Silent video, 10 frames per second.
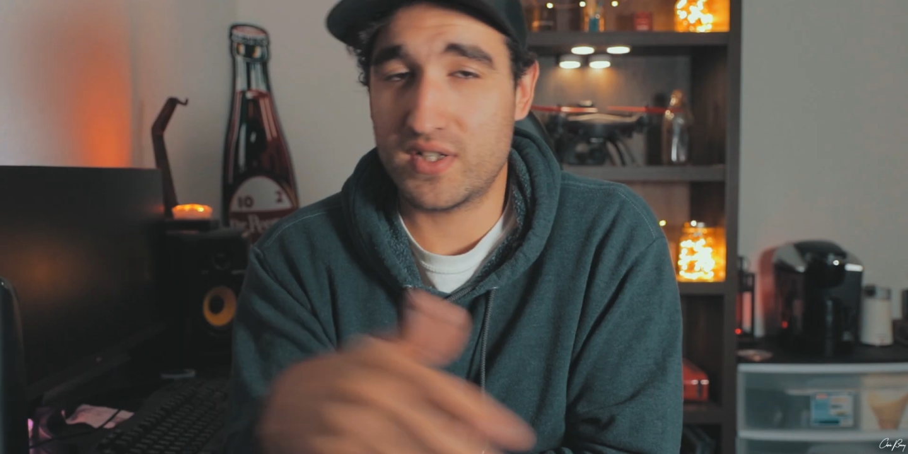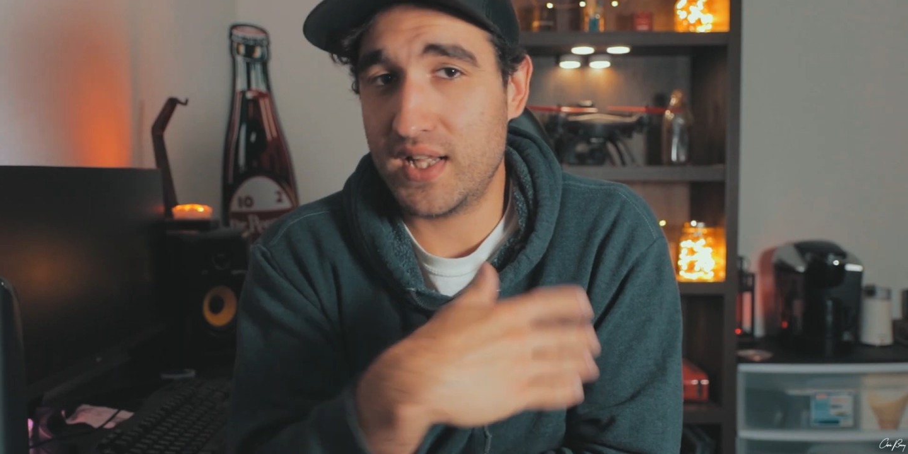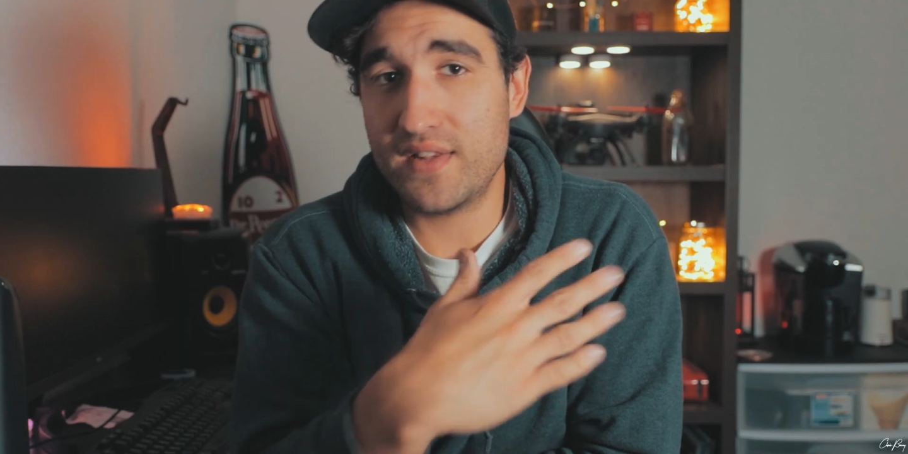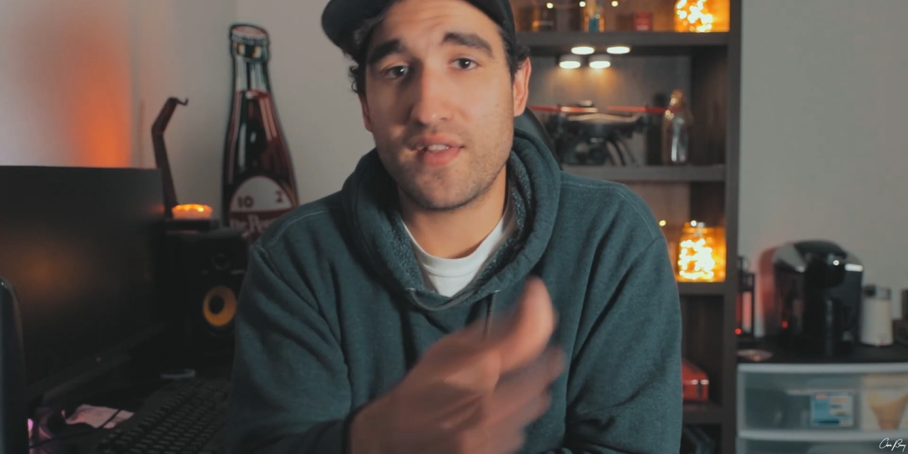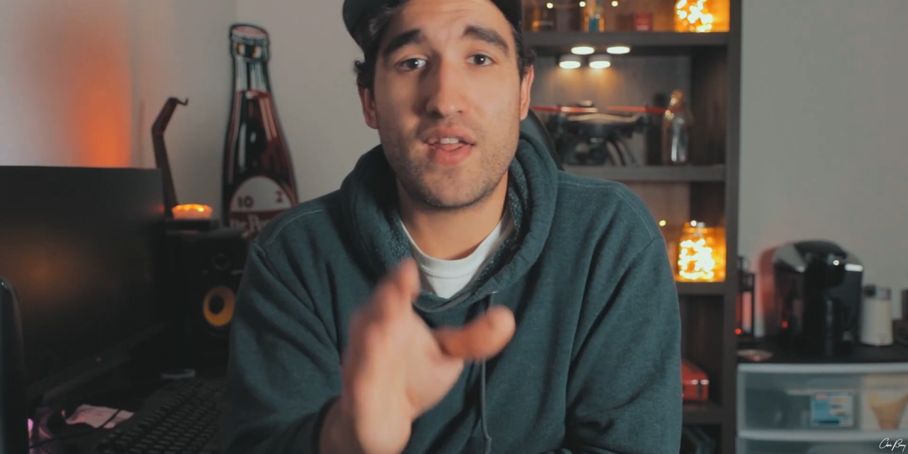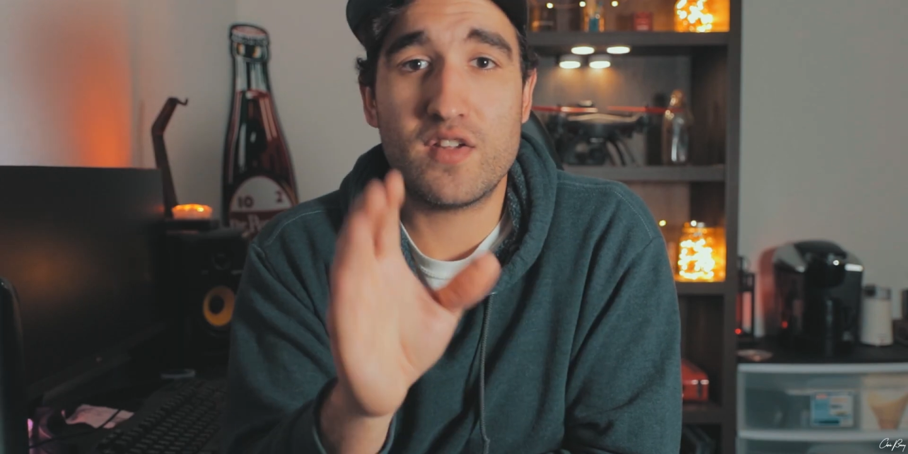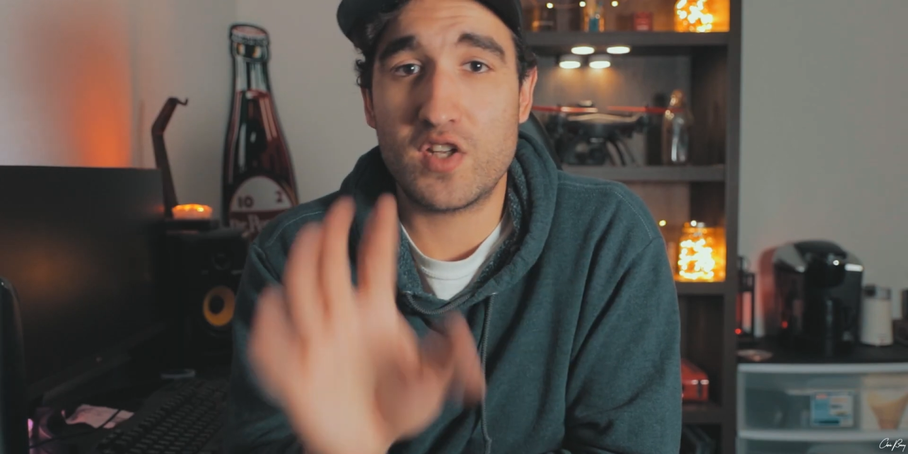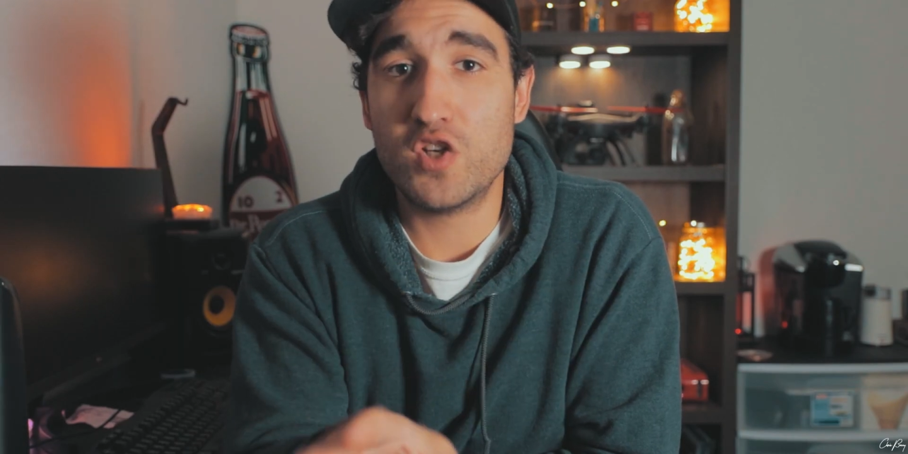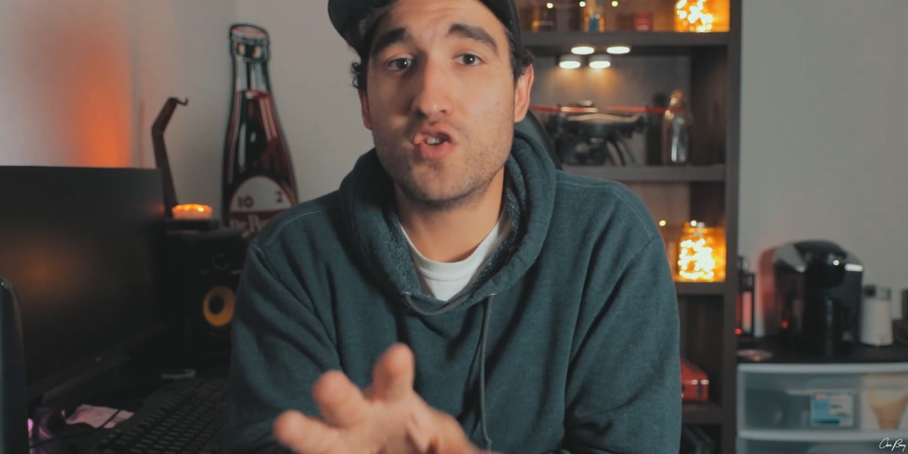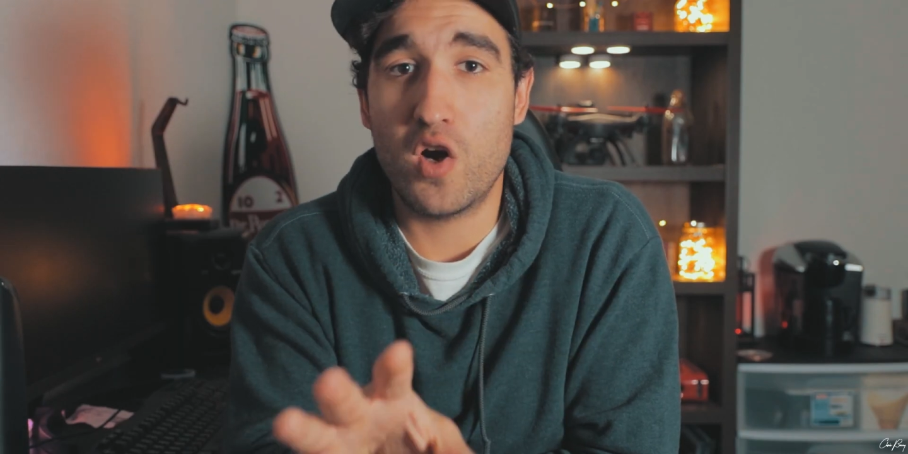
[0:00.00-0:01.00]
delete the things
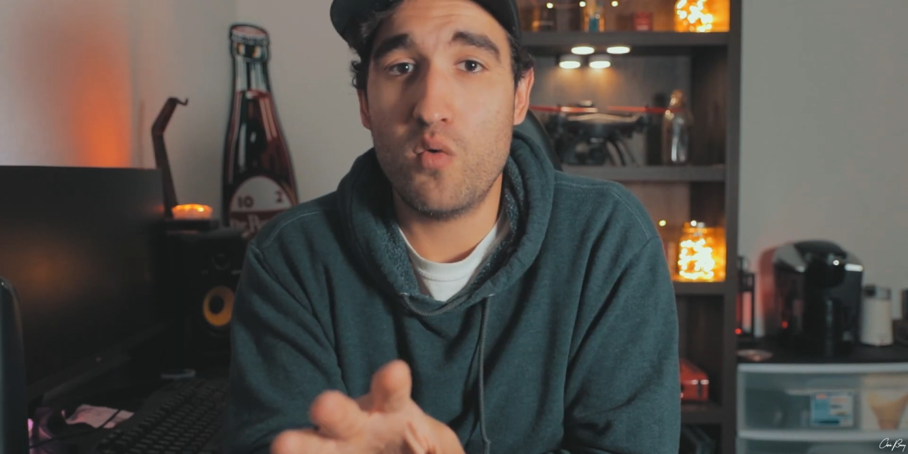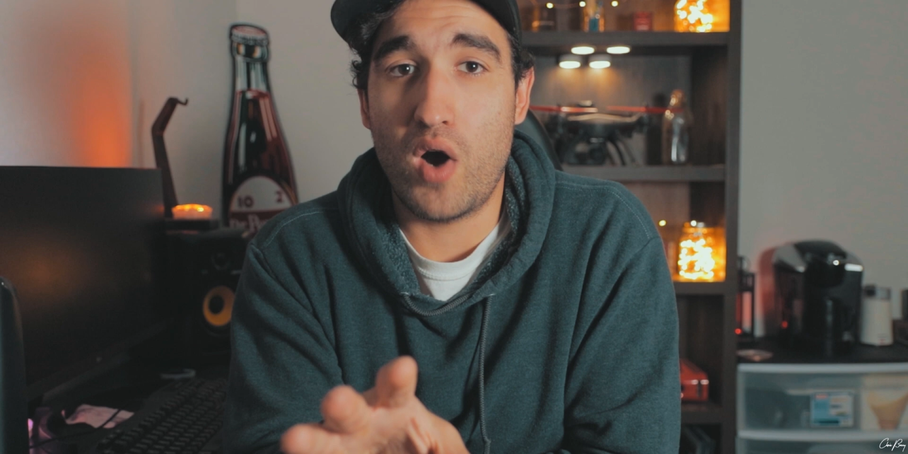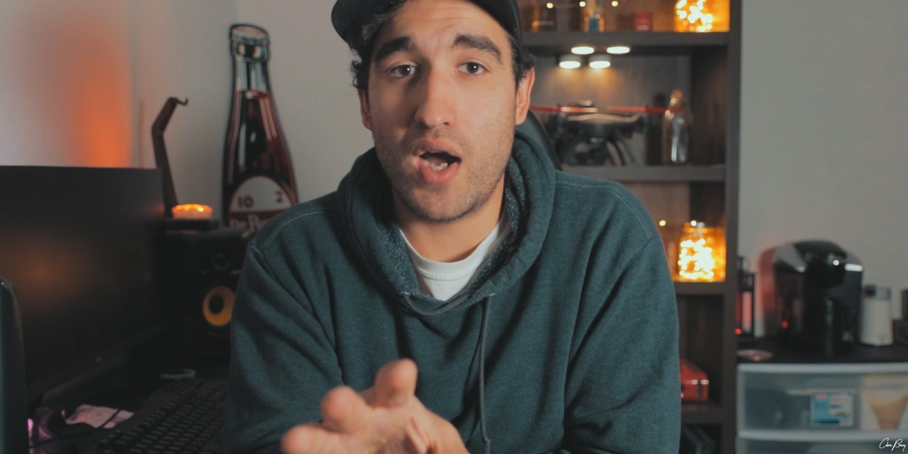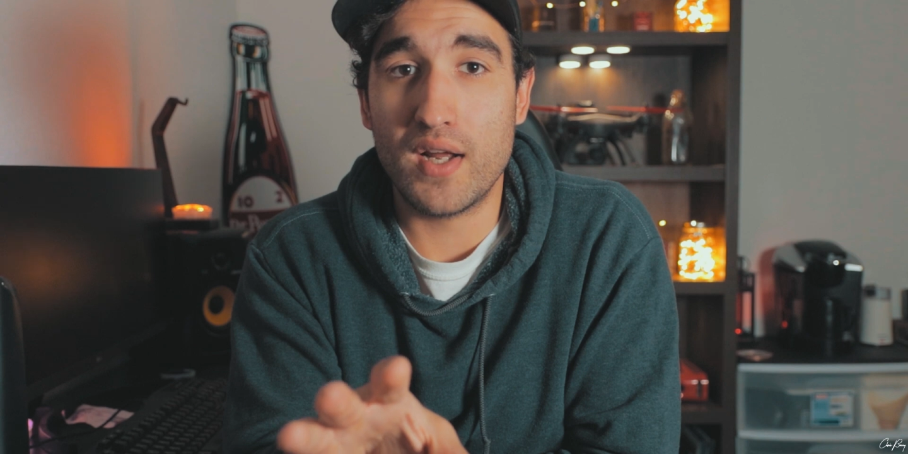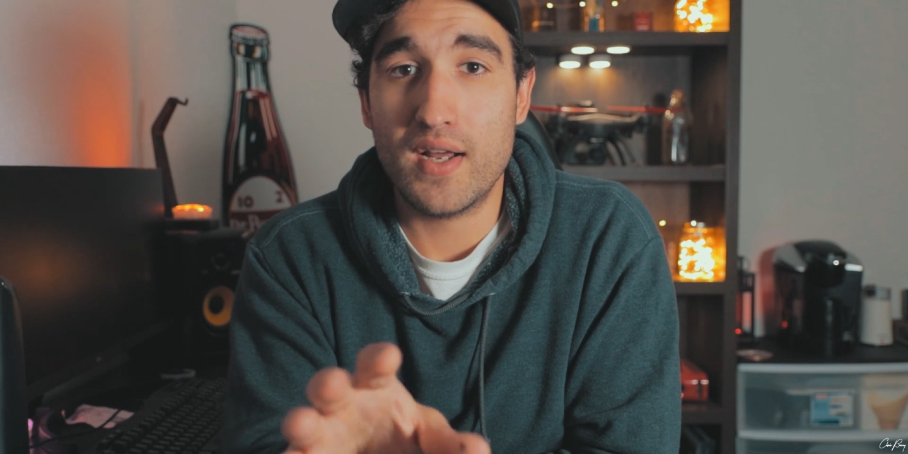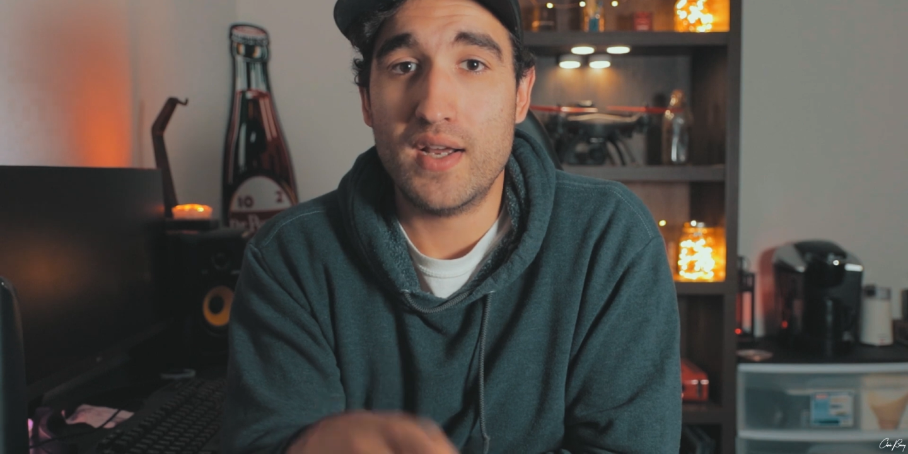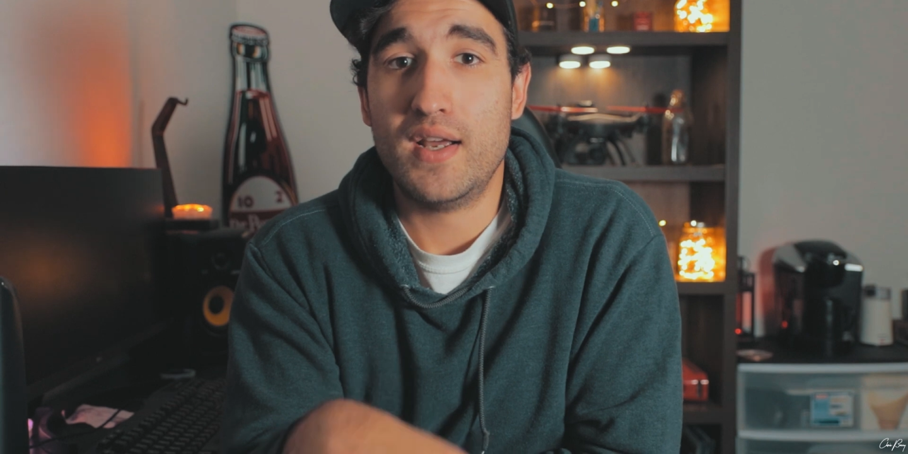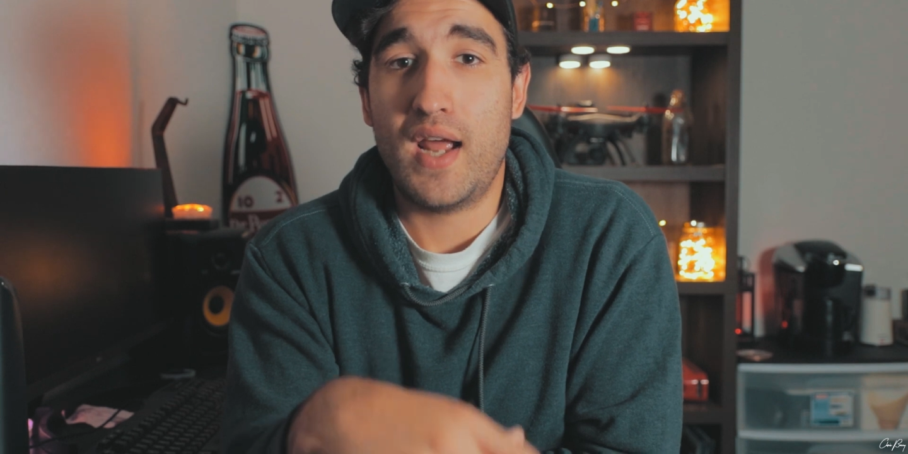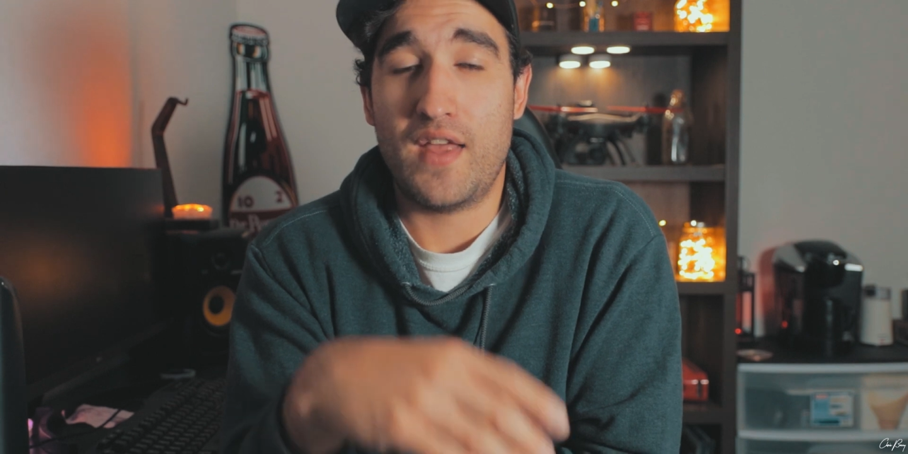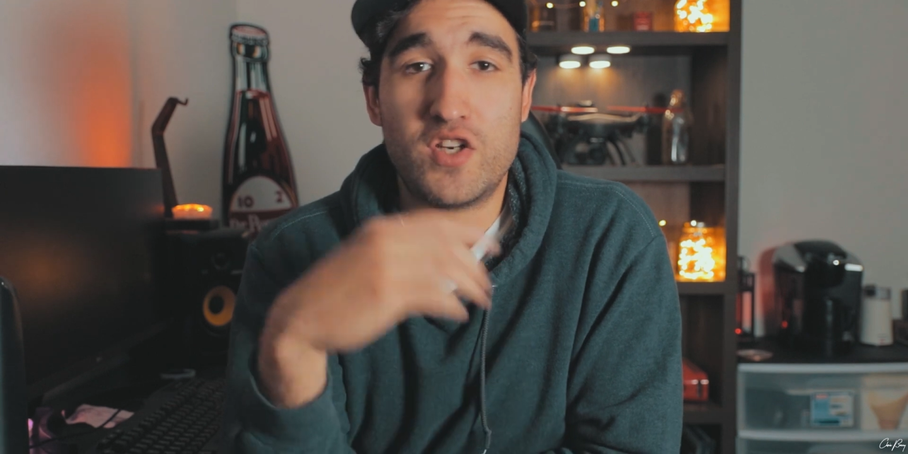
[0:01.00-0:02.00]
that you don't want,
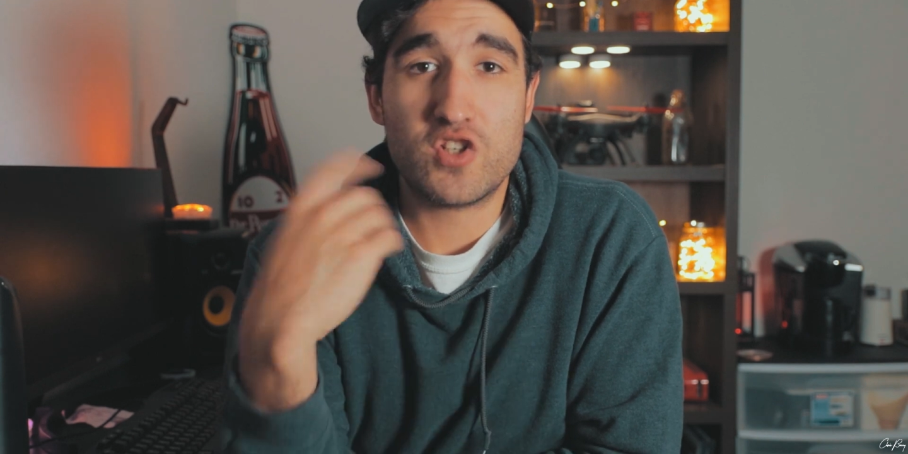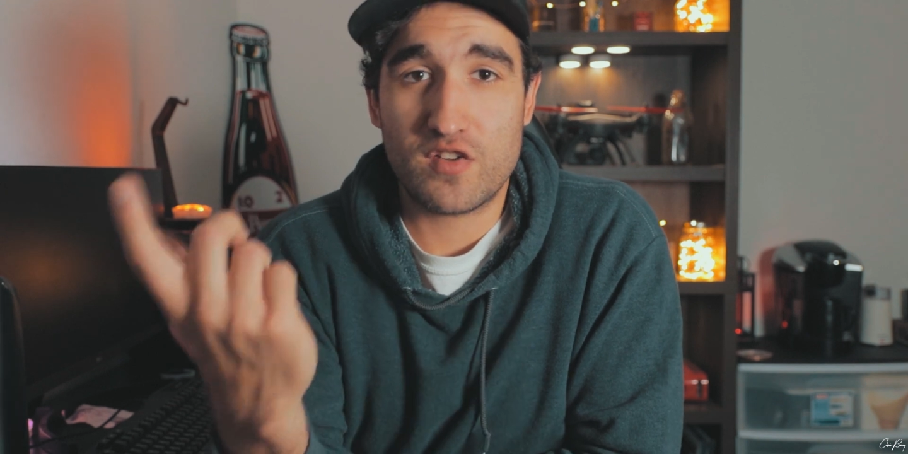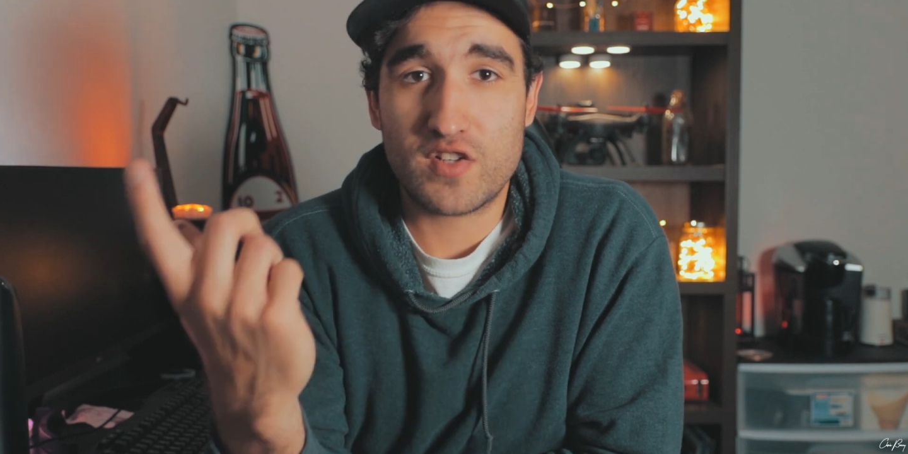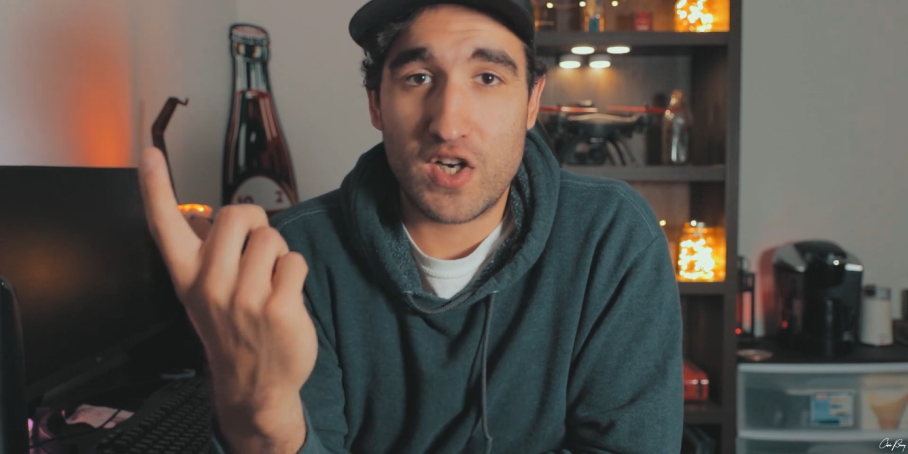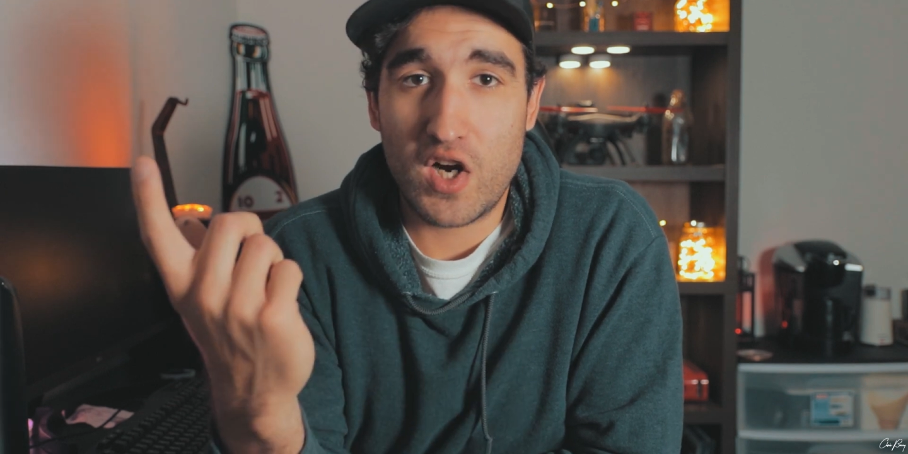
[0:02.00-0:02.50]
and then you're just going